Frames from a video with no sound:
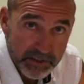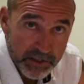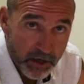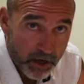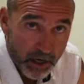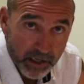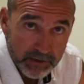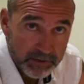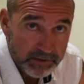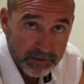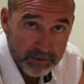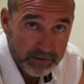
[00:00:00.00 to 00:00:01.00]
not
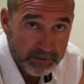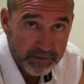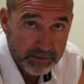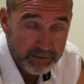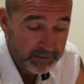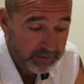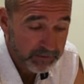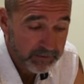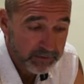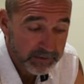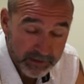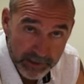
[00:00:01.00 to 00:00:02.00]

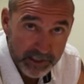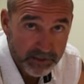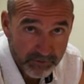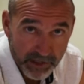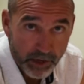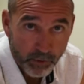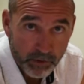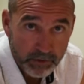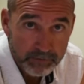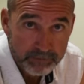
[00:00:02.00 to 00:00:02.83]
today's flour.